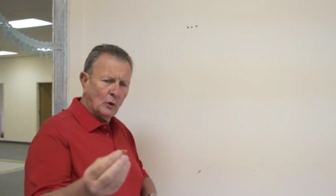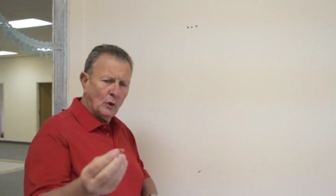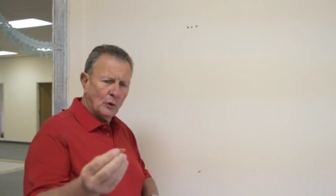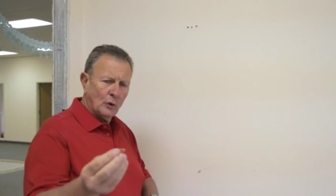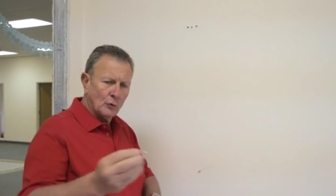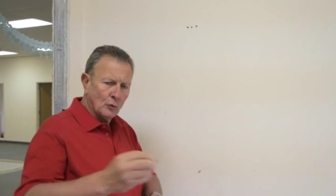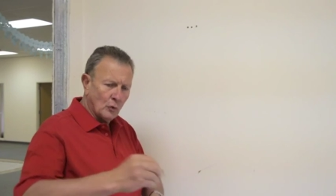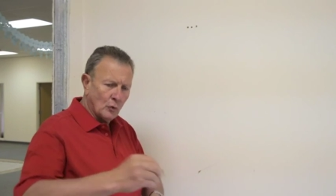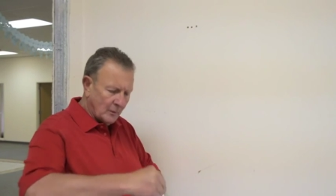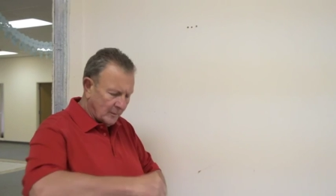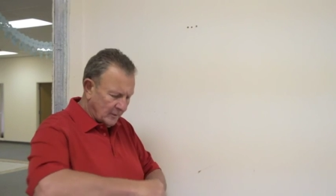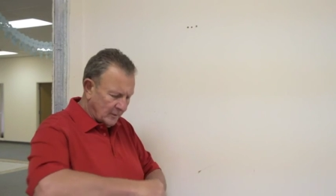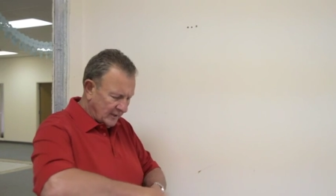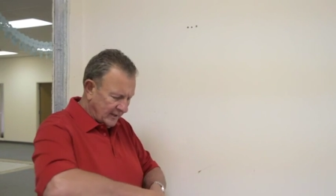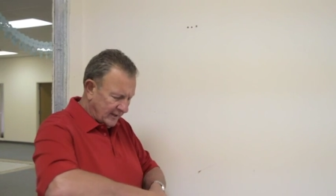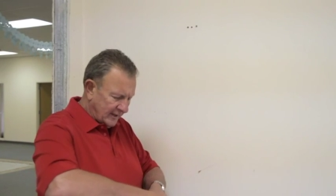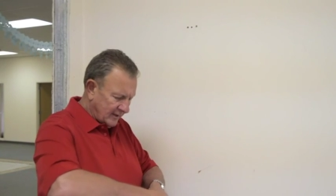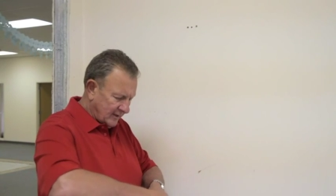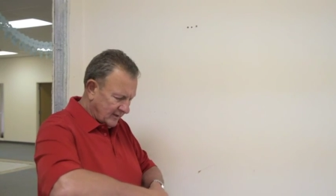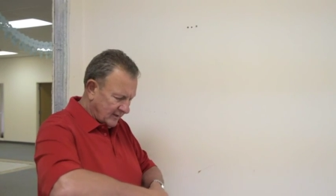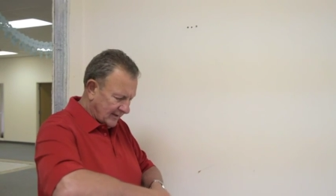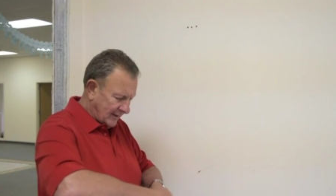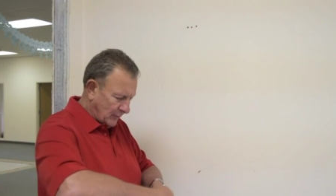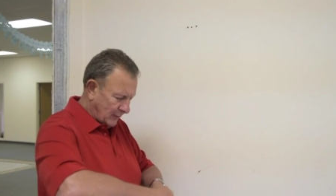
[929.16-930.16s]

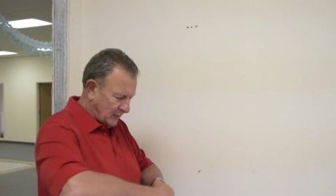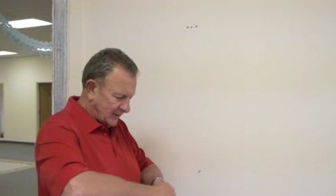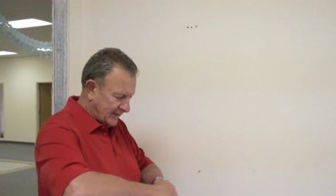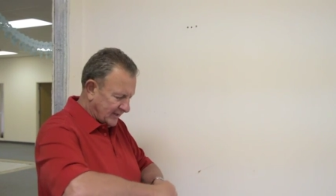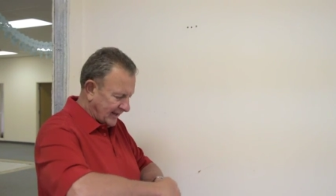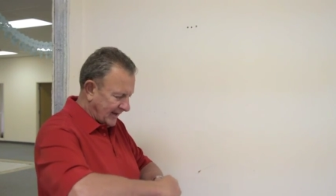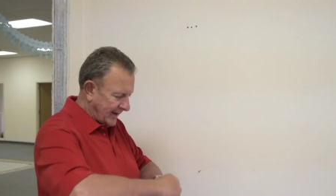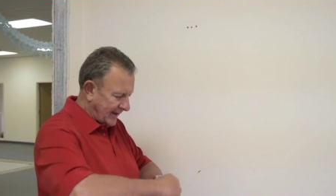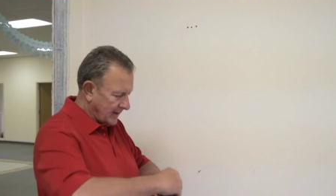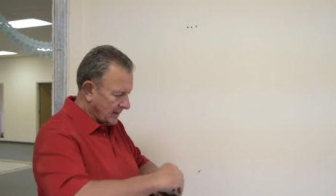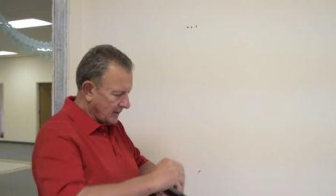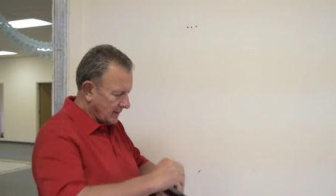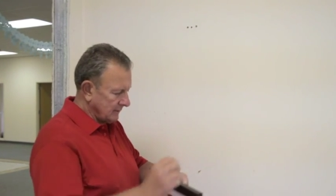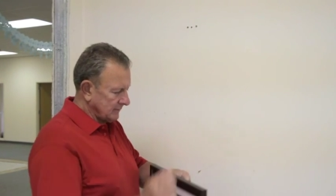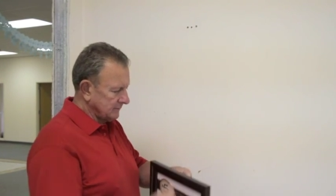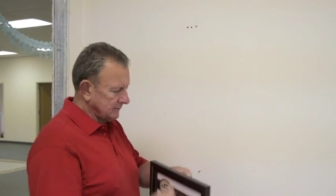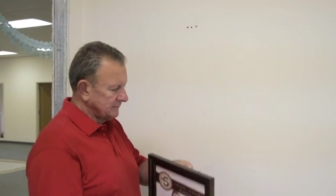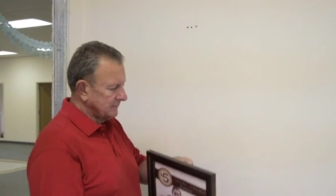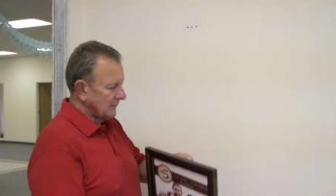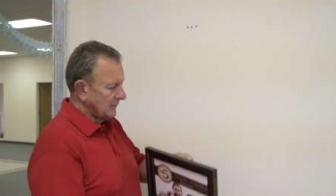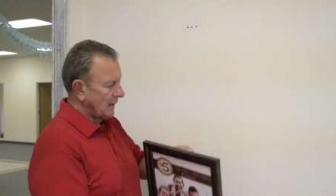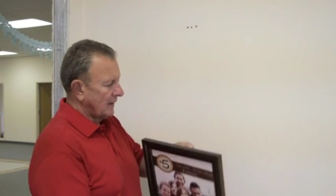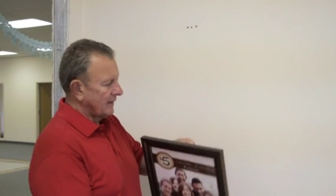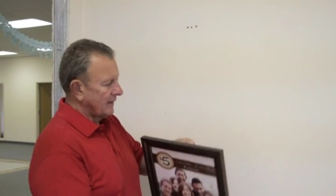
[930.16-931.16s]
Normally, they would take
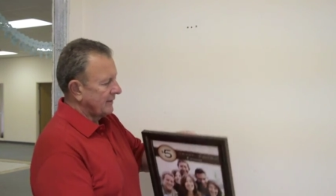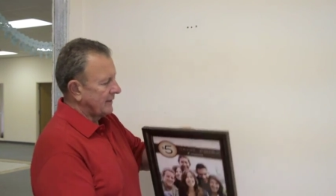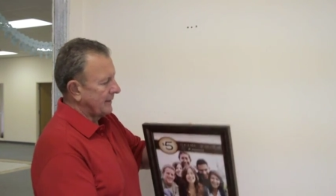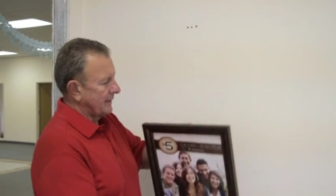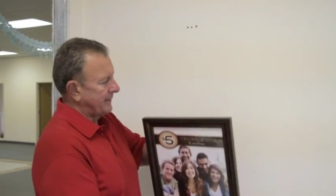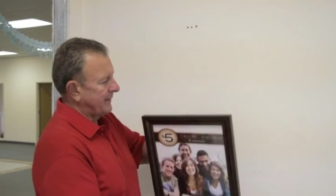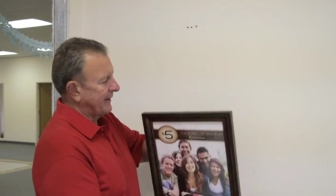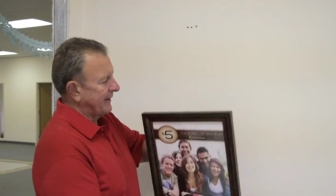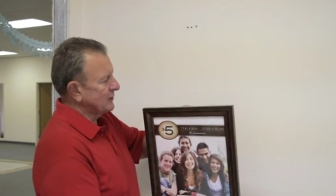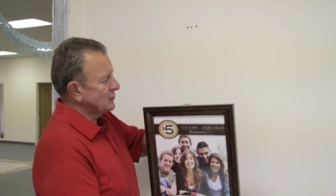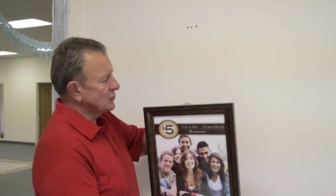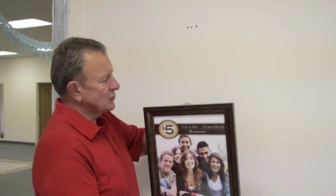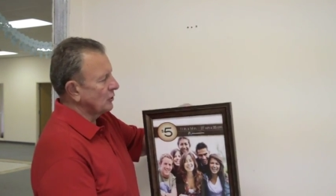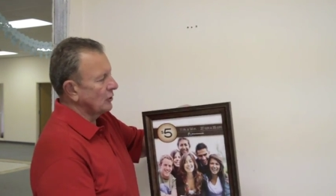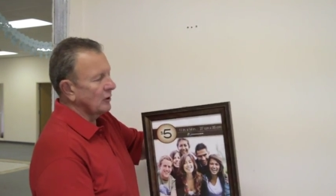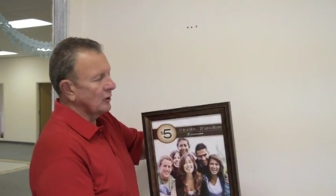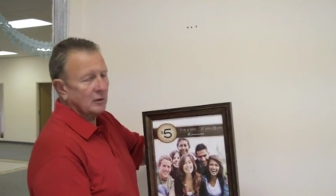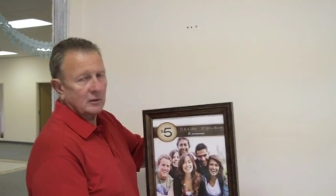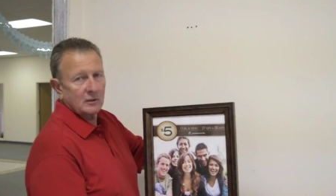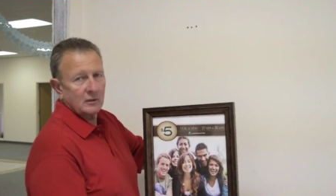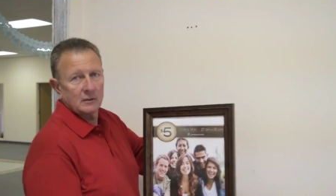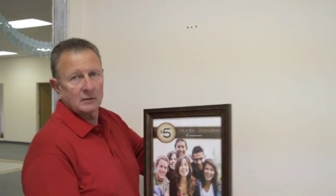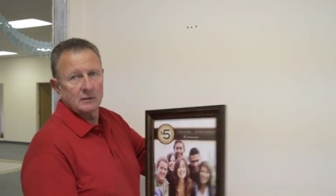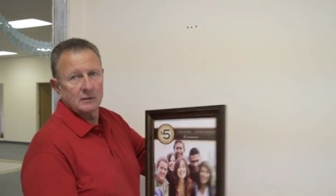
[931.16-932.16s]
the picture
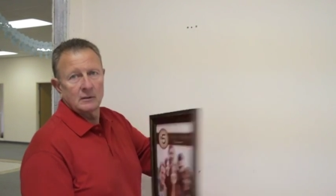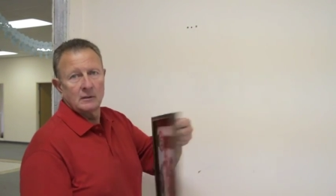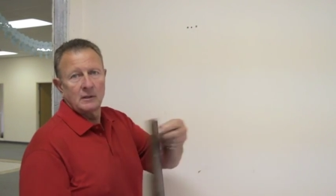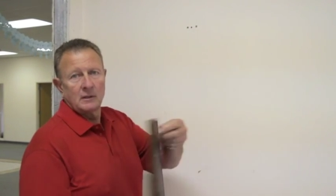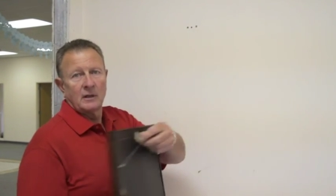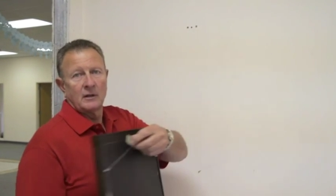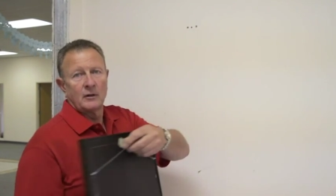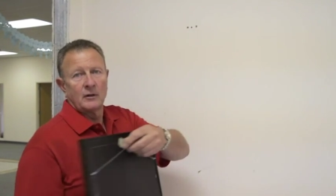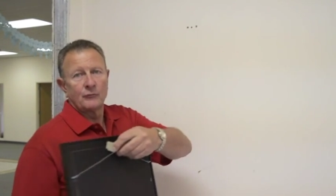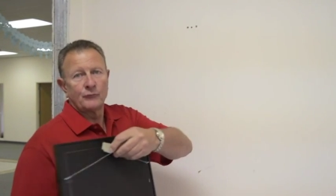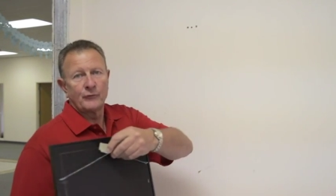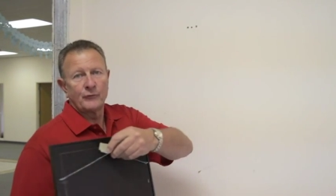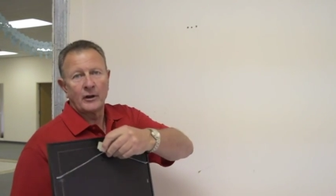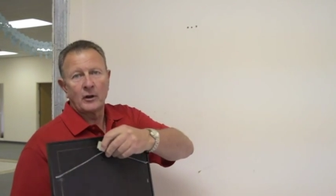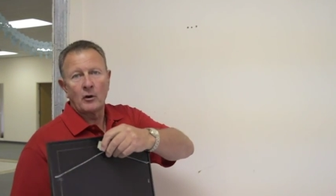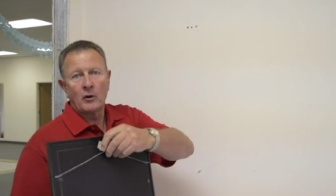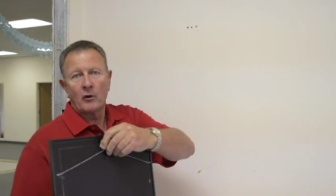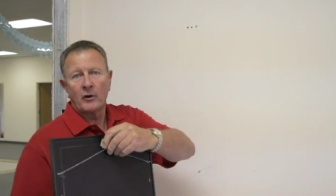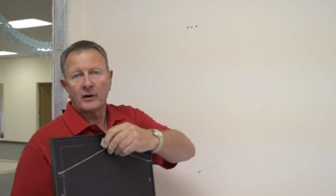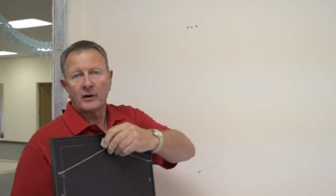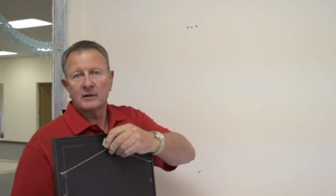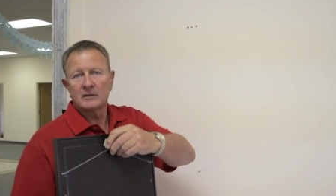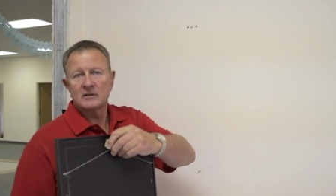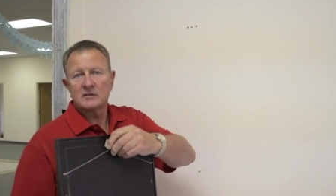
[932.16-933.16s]
hook,
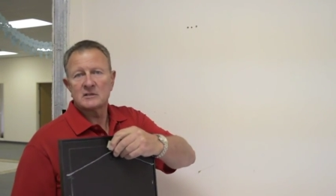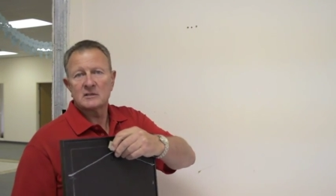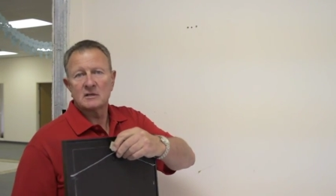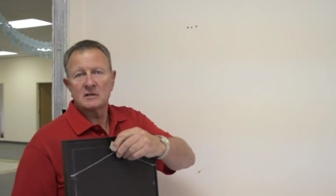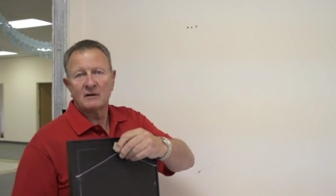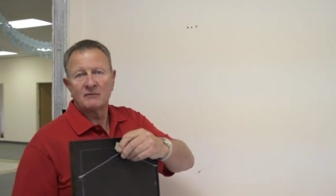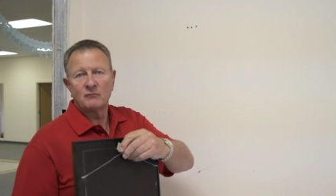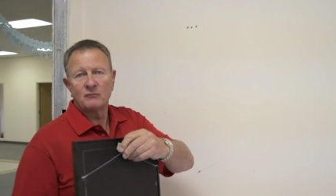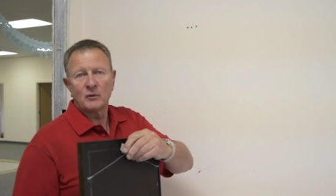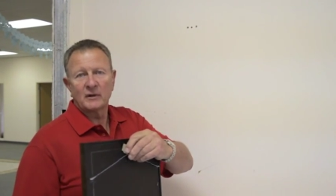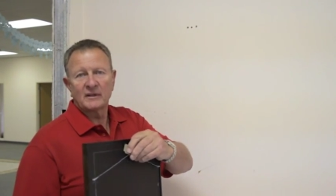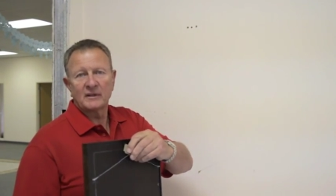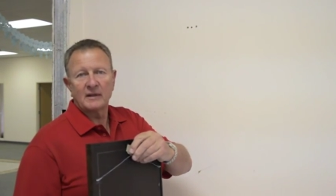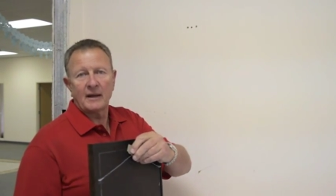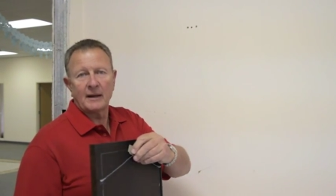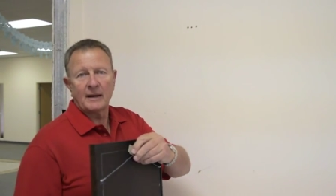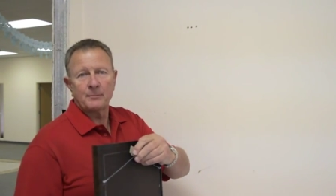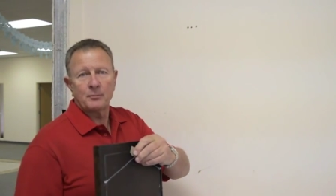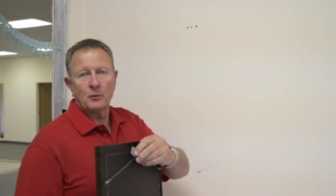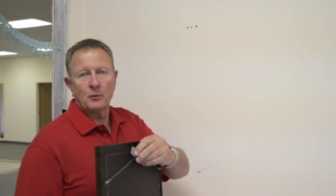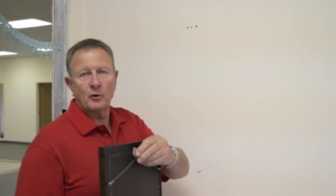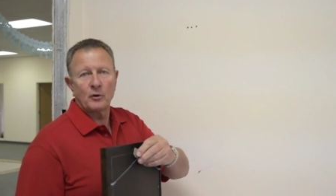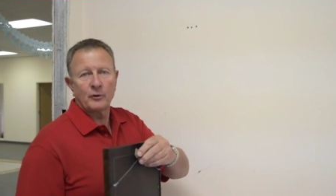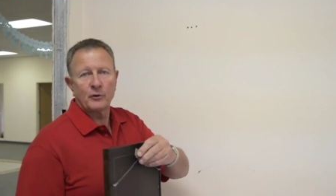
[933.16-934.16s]
regardless of what
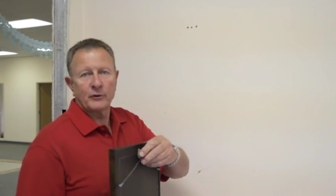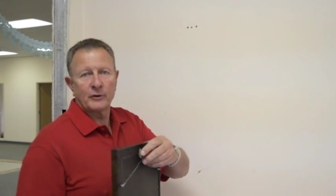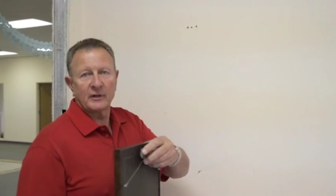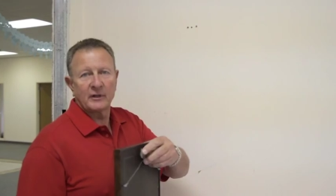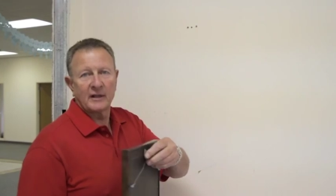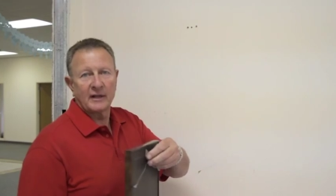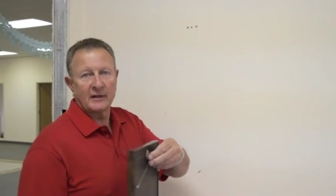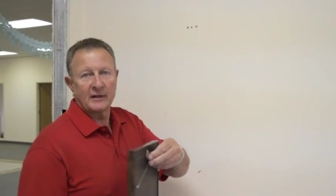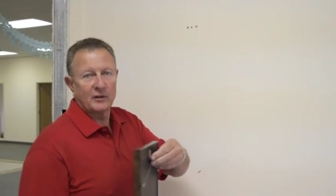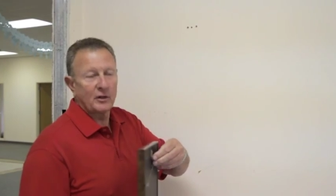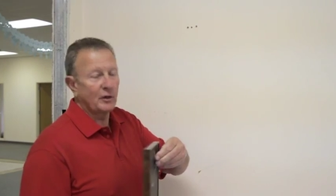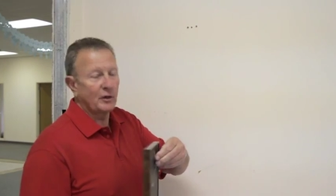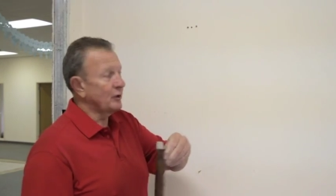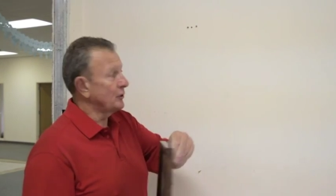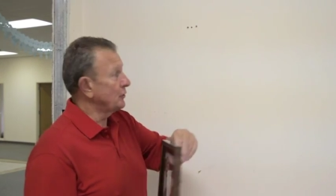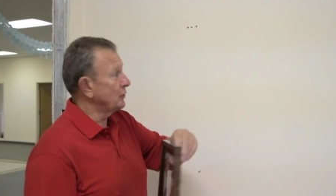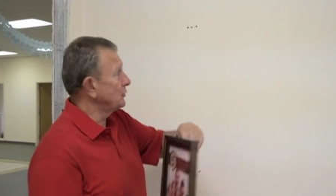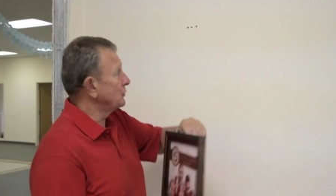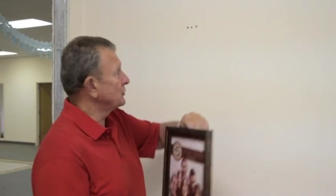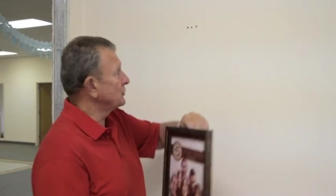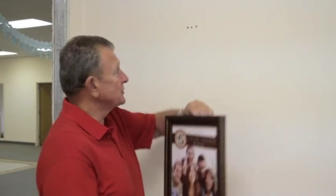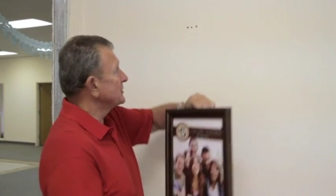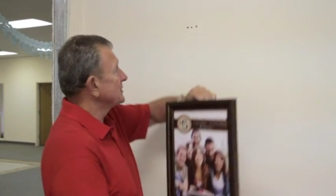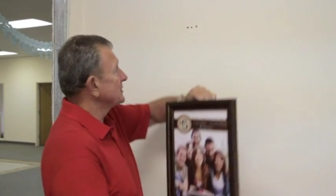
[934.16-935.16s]
type of hook you'd like to
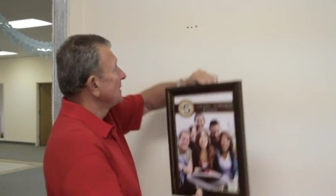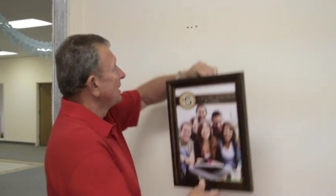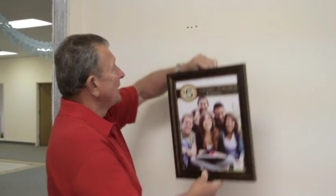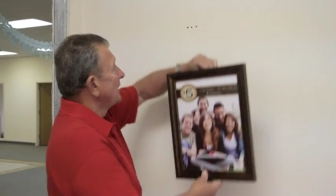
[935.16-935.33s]
use,